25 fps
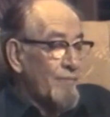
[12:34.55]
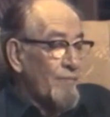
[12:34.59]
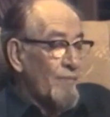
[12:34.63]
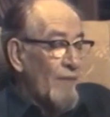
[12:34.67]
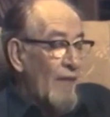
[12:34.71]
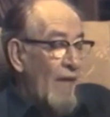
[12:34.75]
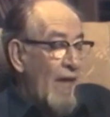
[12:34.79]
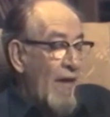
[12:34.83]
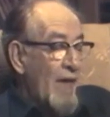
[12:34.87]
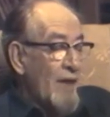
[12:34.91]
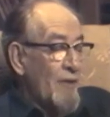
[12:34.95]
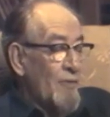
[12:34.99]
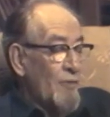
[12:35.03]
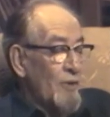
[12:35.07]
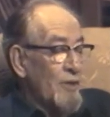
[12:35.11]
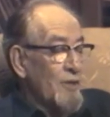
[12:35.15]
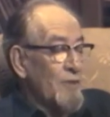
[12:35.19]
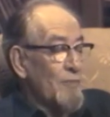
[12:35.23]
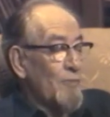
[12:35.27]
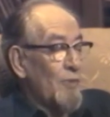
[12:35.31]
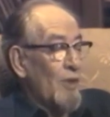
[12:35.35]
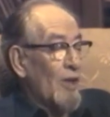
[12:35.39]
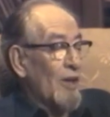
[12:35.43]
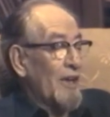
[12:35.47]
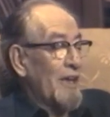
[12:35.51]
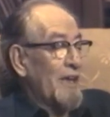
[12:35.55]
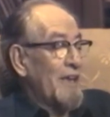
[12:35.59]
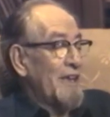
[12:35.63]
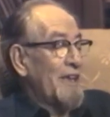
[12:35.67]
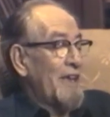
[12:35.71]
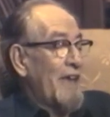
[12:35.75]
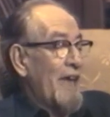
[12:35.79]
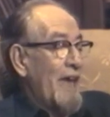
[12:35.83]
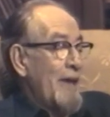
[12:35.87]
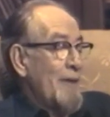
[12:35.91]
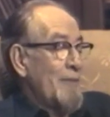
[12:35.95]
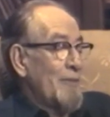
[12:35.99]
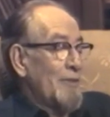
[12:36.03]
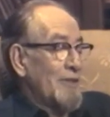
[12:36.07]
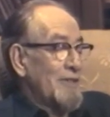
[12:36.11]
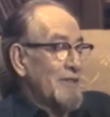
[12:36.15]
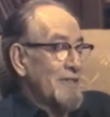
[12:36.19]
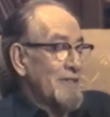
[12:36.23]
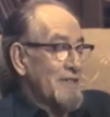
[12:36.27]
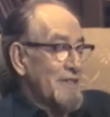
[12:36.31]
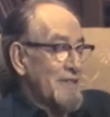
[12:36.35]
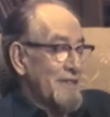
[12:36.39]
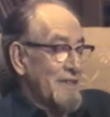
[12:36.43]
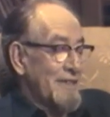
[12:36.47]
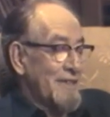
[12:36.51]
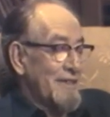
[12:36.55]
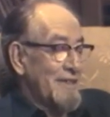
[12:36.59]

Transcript: And with plug-in cables,